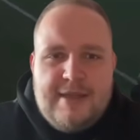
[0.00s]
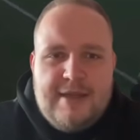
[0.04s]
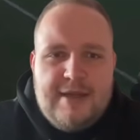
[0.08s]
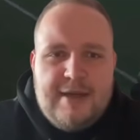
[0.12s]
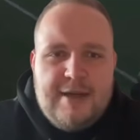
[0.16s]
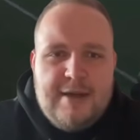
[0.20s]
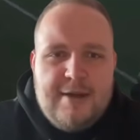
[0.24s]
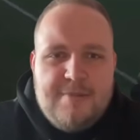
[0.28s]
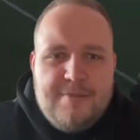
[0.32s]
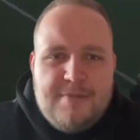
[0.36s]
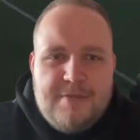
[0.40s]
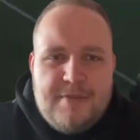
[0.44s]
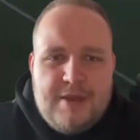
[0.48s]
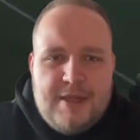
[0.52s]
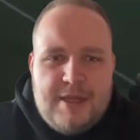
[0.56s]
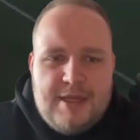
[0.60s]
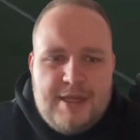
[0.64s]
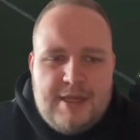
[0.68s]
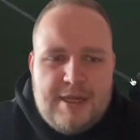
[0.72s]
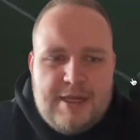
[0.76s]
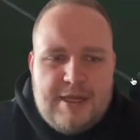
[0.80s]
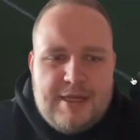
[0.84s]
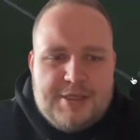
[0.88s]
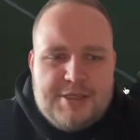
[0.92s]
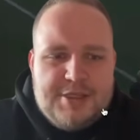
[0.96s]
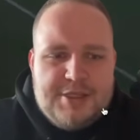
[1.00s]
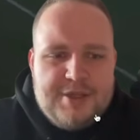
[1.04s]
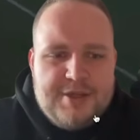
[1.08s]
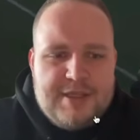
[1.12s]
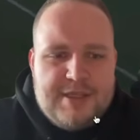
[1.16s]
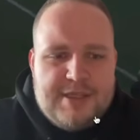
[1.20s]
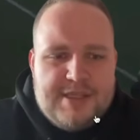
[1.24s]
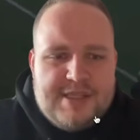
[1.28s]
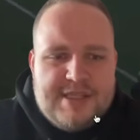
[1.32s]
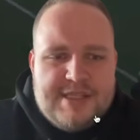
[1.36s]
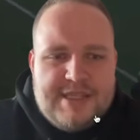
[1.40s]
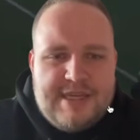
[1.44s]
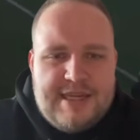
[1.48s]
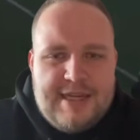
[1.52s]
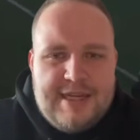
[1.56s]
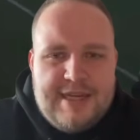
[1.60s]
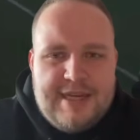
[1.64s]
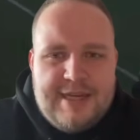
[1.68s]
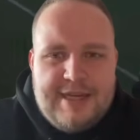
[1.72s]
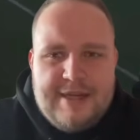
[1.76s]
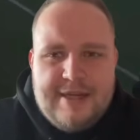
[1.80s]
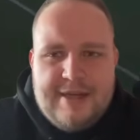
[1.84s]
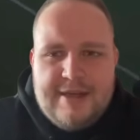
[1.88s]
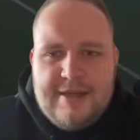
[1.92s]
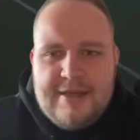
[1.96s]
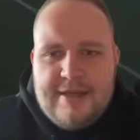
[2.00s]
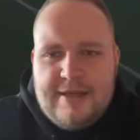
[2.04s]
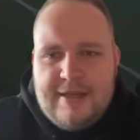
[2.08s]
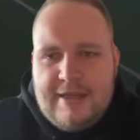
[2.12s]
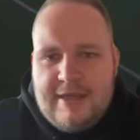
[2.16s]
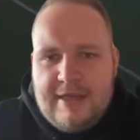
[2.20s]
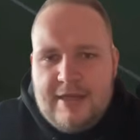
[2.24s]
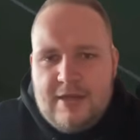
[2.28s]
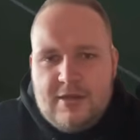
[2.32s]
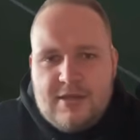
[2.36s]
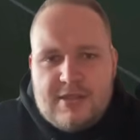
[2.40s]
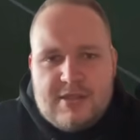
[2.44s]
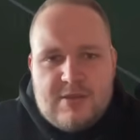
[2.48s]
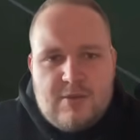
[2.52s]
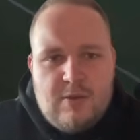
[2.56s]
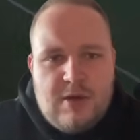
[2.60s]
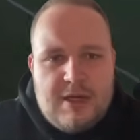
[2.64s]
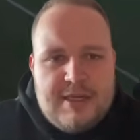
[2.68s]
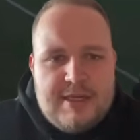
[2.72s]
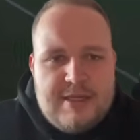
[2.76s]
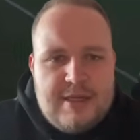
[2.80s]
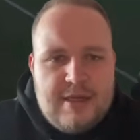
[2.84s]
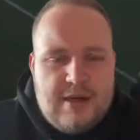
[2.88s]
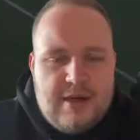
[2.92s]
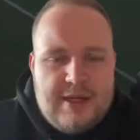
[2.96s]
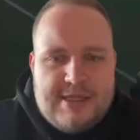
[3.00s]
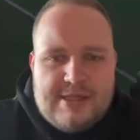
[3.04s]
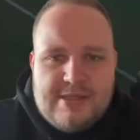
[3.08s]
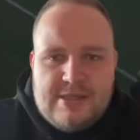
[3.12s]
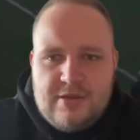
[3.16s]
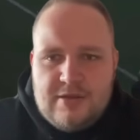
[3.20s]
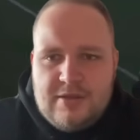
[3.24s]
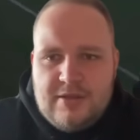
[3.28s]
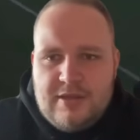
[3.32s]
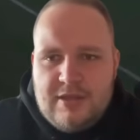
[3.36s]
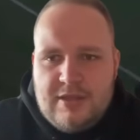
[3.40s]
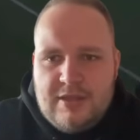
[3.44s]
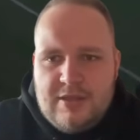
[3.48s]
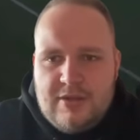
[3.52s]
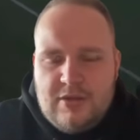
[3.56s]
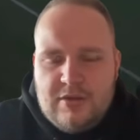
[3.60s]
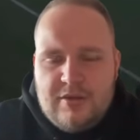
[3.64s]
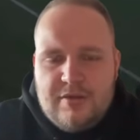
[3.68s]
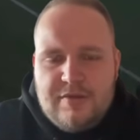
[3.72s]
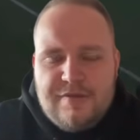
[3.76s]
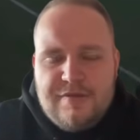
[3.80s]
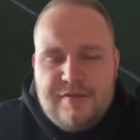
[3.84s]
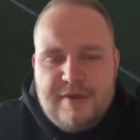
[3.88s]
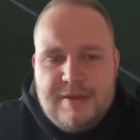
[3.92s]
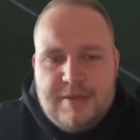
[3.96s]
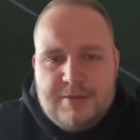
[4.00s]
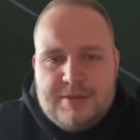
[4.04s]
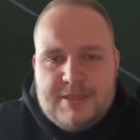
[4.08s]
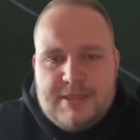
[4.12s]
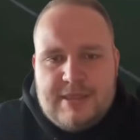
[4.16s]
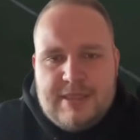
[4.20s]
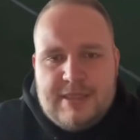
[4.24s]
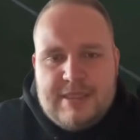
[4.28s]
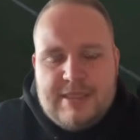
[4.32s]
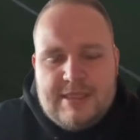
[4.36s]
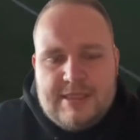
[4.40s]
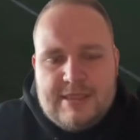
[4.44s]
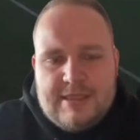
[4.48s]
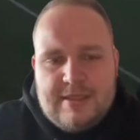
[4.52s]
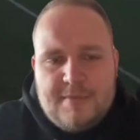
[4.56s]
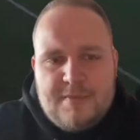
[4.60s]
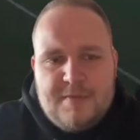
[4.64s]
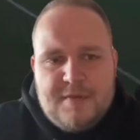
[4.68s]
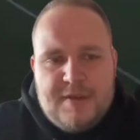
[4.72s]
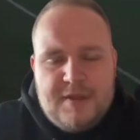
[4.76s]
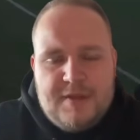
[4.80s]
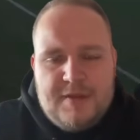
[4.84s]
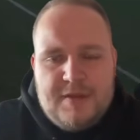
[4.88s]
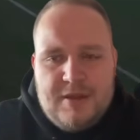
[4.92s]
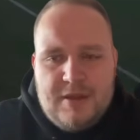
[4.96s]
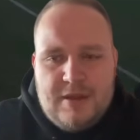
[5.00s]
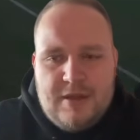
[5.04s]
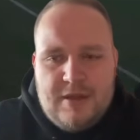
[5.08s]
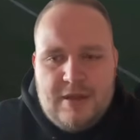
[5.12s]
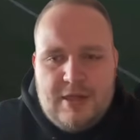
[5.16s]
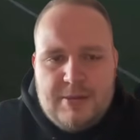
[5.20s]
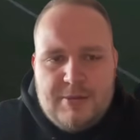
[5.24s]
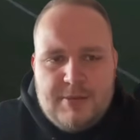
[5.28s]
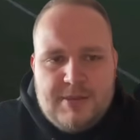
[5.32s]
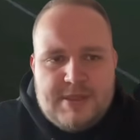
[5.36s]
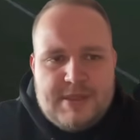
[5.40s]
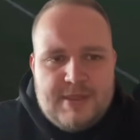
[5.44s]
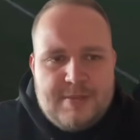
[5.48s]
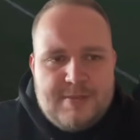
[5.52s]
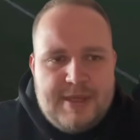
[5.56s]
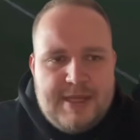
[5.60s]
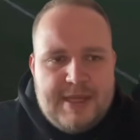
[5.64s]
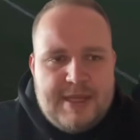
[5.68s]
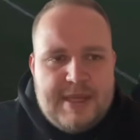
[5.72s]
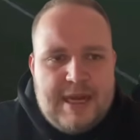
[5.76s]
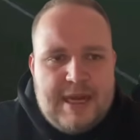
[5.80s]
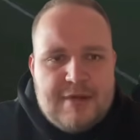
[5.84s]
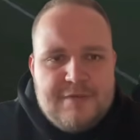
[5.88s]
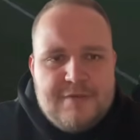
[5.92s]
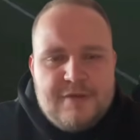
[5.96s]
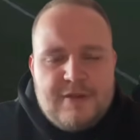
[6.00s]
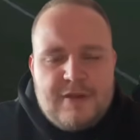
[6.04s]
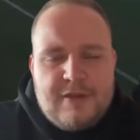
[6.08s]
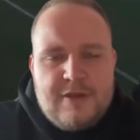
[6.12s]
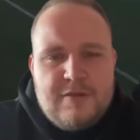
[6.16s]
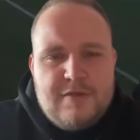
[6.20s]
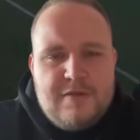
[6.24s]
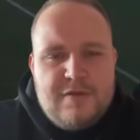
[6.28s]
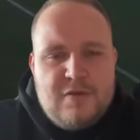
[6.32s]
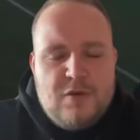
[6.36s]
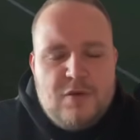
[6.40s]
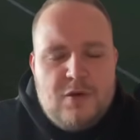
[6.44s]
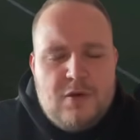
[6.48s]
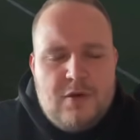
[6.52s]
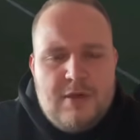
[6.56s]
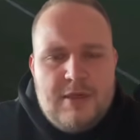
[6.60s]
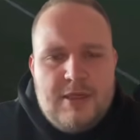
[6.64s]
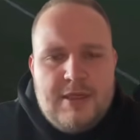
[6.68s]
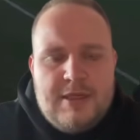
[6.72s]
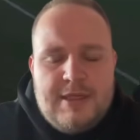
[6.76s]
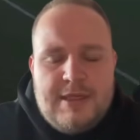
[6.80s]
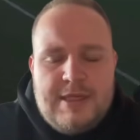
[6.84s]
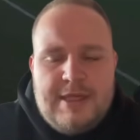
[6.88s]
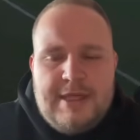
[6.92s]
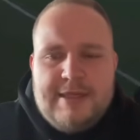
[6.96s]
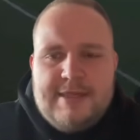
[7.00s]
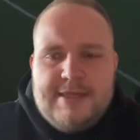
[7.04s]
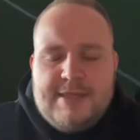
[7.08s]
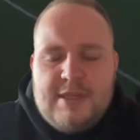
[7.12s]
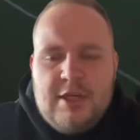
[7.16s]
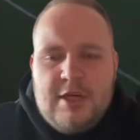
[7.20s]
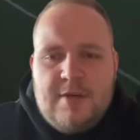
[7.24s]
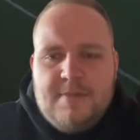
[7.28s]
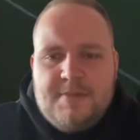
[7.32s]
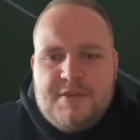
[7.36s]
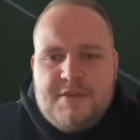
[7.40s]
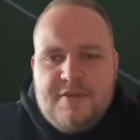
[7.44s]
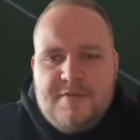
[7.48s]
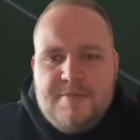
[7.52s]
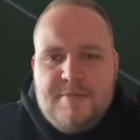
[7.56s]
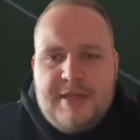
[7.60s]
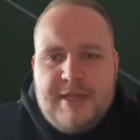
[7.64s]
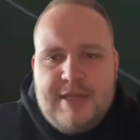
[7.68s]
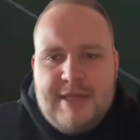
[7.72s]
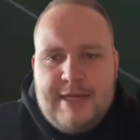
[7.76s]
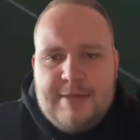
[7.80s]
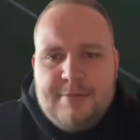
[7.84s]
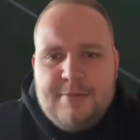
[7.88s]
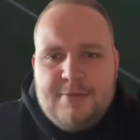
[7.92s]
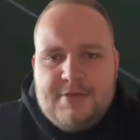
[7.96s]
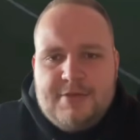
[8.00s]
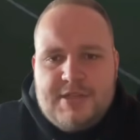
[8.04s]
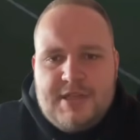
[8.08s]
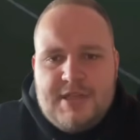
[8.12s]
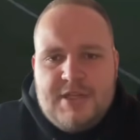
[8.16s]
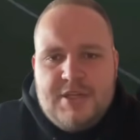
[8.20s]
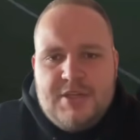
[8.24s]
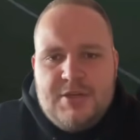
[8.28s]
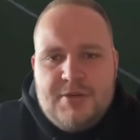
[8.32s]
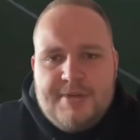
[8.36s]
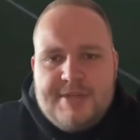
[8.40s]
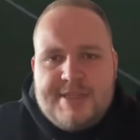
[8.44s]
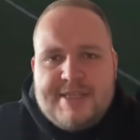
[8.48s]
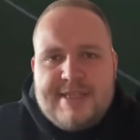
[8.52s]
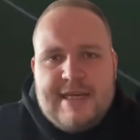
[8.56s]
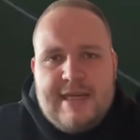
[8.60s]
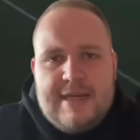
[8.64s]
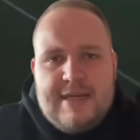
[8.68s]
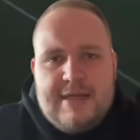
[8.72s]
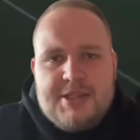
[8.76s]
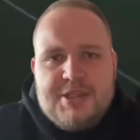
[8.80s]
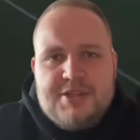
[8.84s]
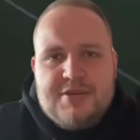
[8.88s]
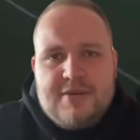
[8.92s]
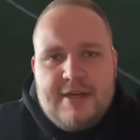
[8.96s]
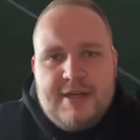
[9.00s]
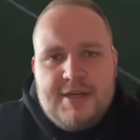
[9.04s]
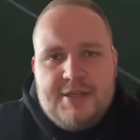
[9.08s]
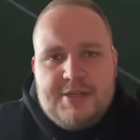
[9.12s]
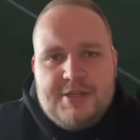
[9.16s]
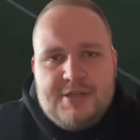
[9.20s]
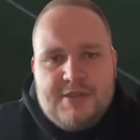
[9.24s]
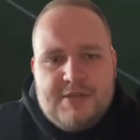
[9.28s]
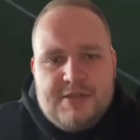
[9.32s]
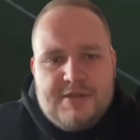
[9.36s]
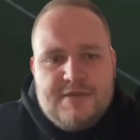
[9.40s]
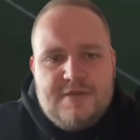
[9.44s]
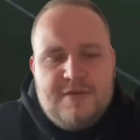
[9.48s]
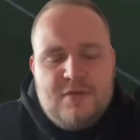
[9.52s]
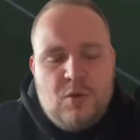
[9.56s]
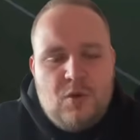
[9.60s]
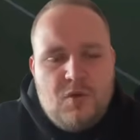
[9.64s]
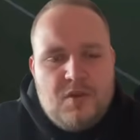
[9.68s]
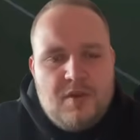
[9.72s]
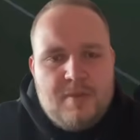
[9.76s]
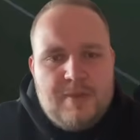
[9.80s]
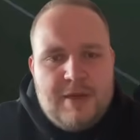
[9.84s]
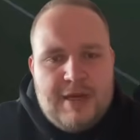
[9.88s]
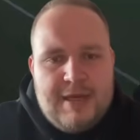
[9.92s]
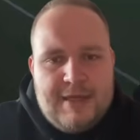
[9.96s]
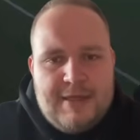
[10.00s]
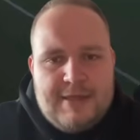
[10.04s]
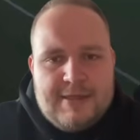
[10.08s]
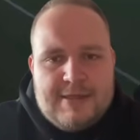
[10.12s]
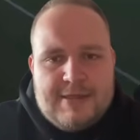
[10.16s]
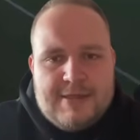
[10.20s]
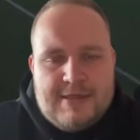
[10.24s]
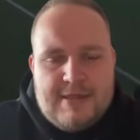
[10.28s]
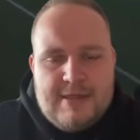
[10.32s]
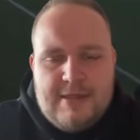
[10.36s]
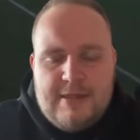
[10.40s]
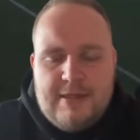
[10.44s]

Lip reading: As you can see, it looks quite nice on the field. So this is something that I was a big advocate for in terms of being able to use telestrations for the players.